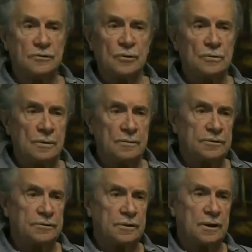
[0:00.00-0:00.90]
there's no
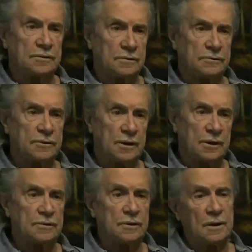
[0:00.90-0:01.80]
limits to natural
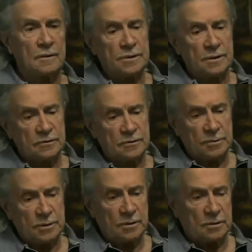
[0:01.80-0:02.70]
science, and everything should be